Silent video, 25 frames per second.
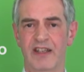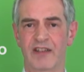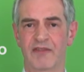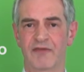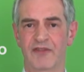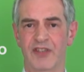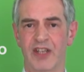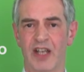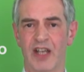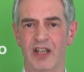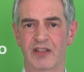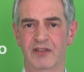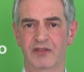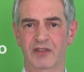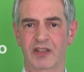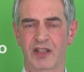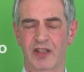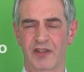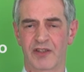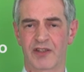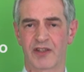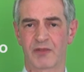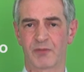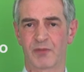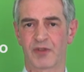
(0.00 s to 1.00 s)
have done
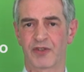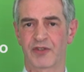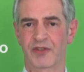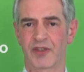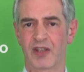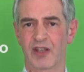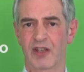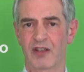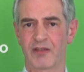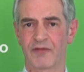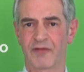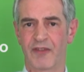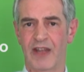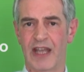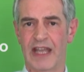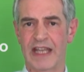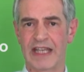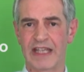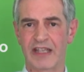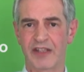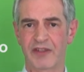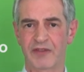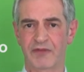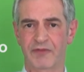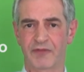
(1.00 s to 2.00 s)
customer
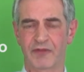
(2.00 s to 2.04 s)
surveys.